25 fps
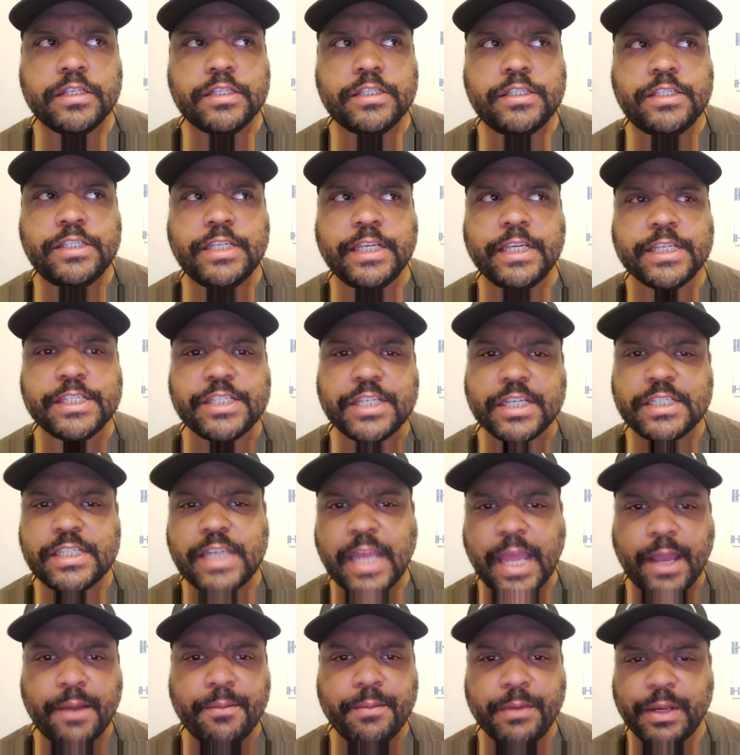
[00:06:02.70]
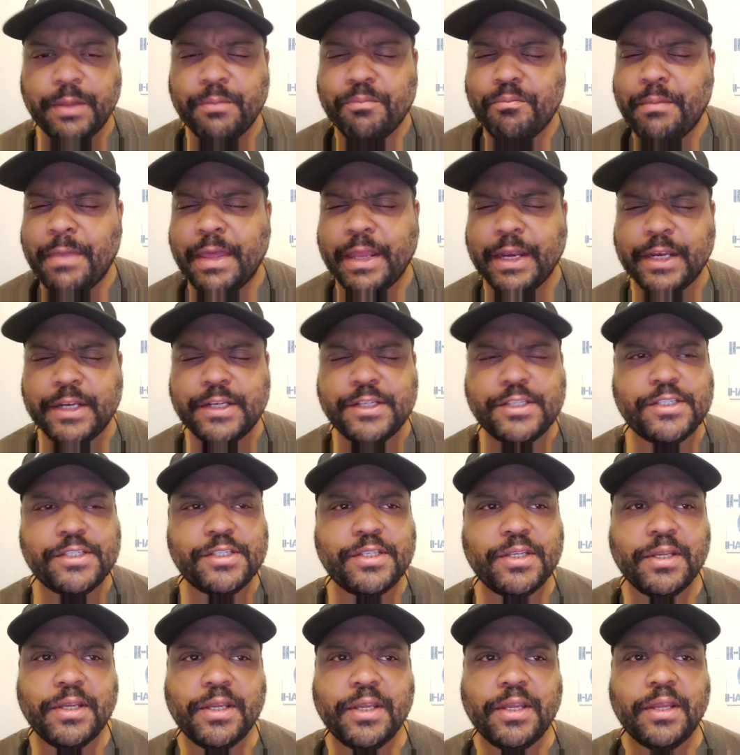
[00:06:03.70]
see just how many
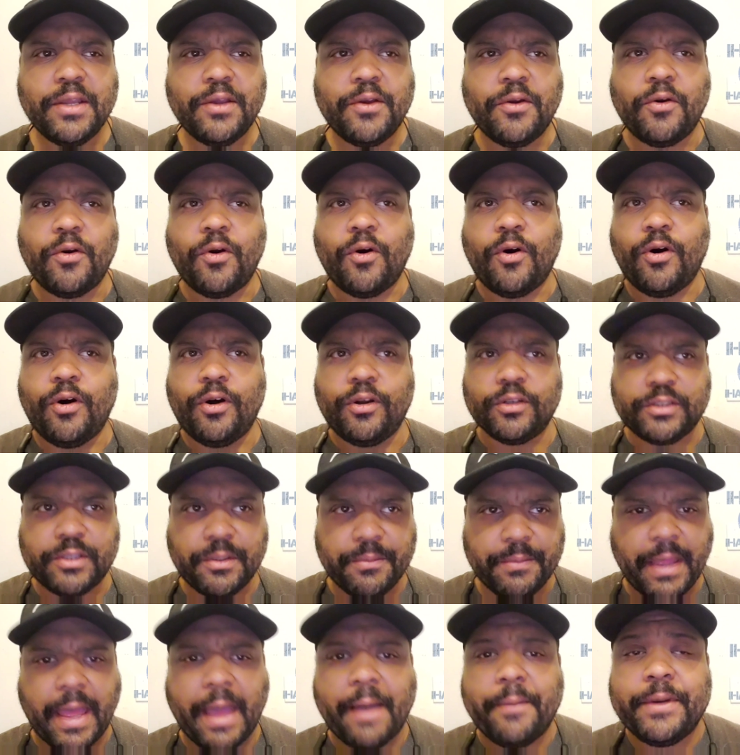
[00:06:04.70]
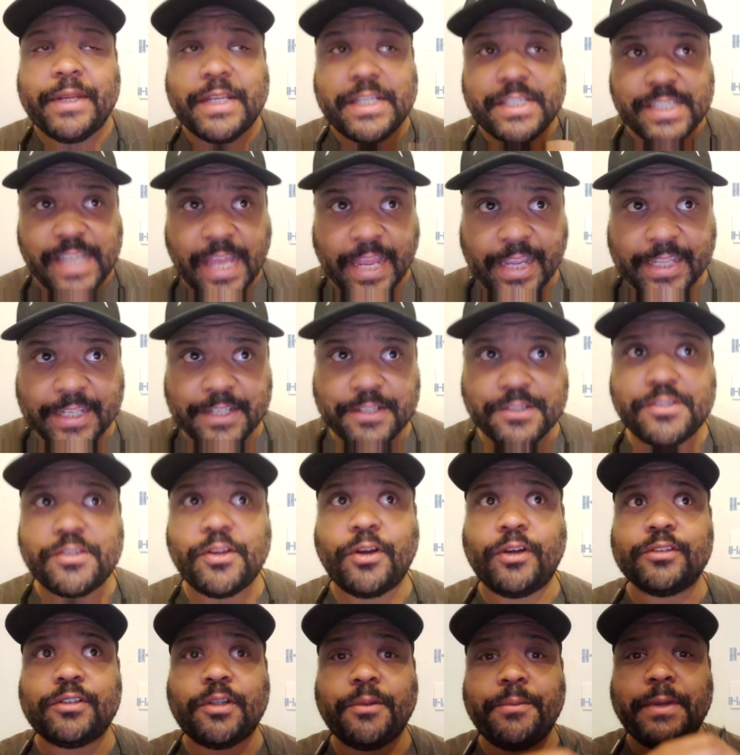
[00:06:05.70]
minutes, how many
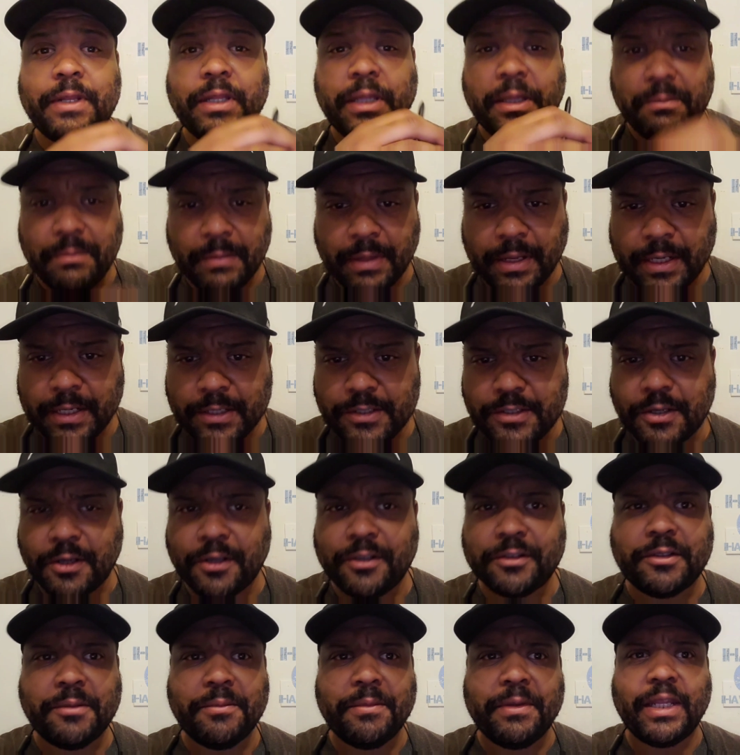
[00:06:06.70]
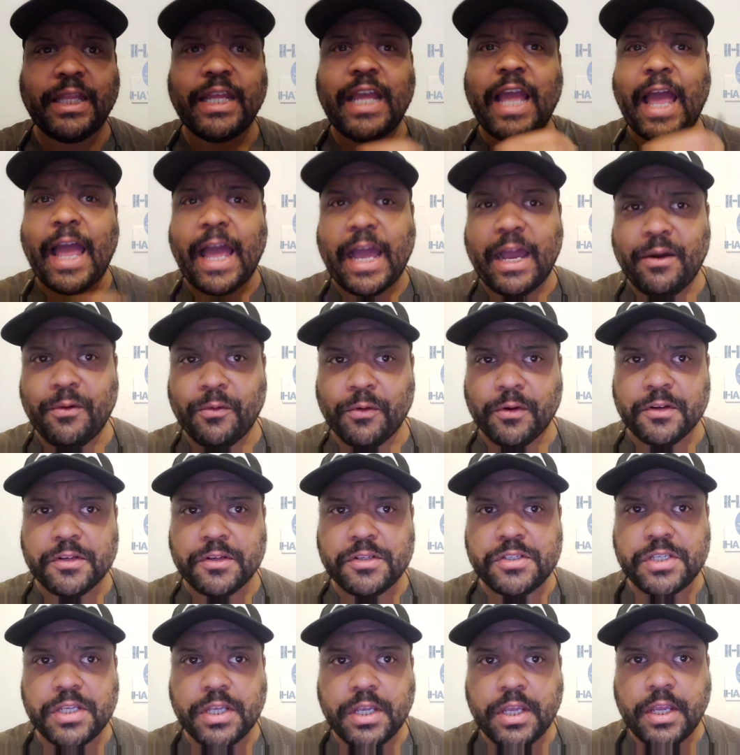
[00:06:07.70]
seconds, ultimately minutes, ultimately
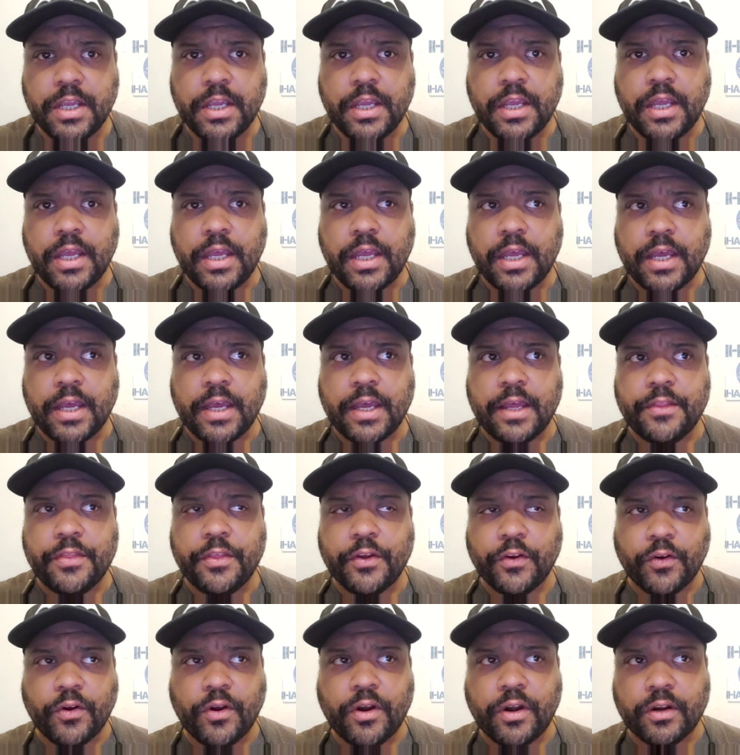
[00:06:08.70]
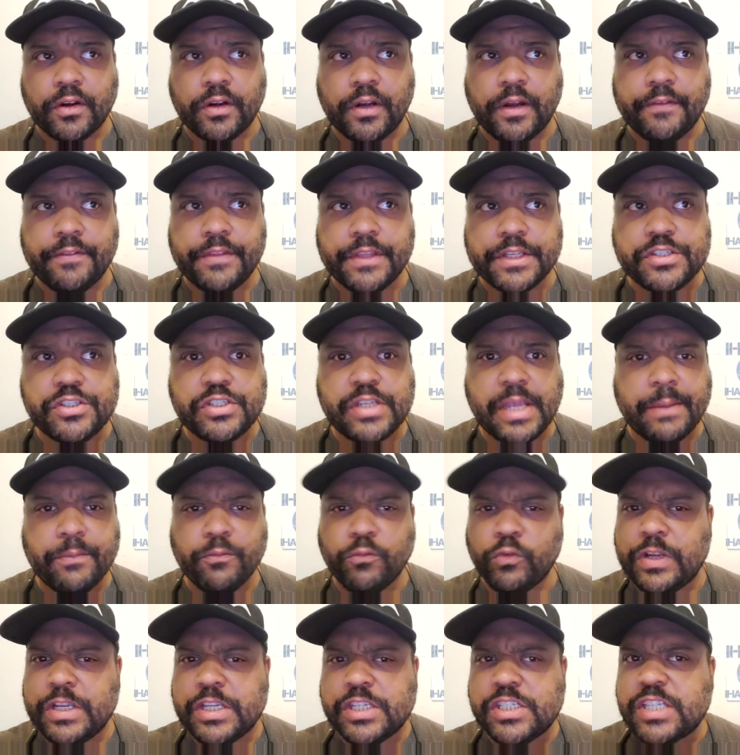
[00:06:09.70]
hours there are of the
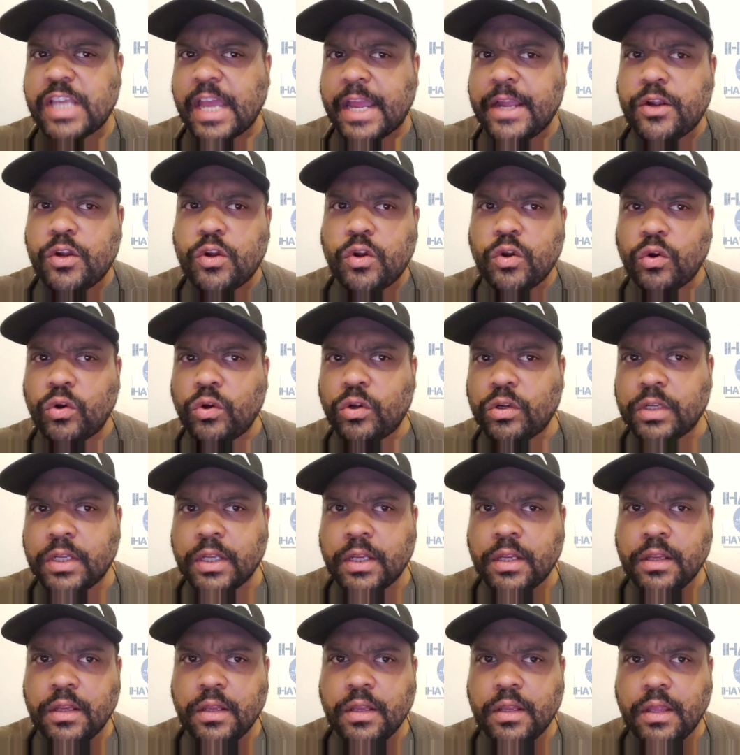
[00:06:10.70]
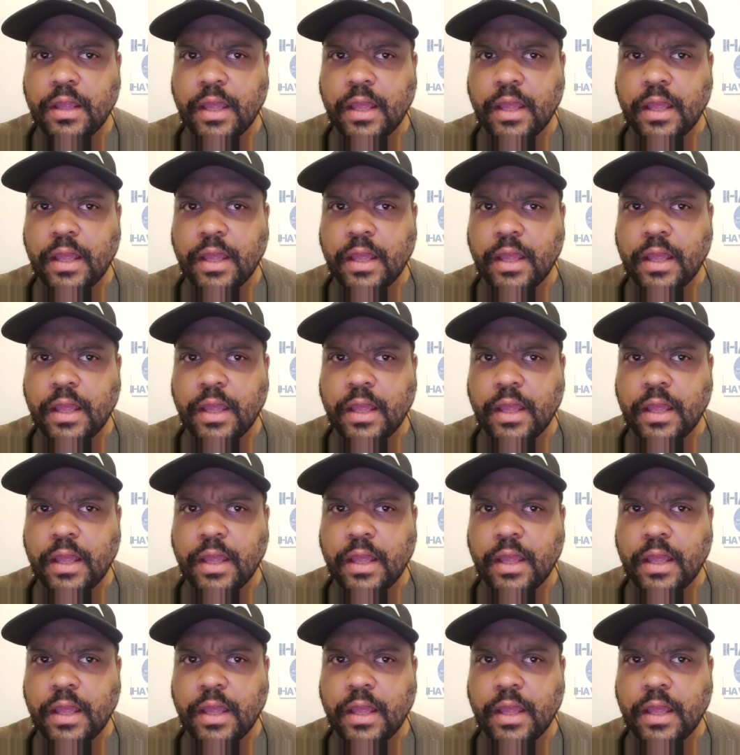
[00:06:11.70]
same recycled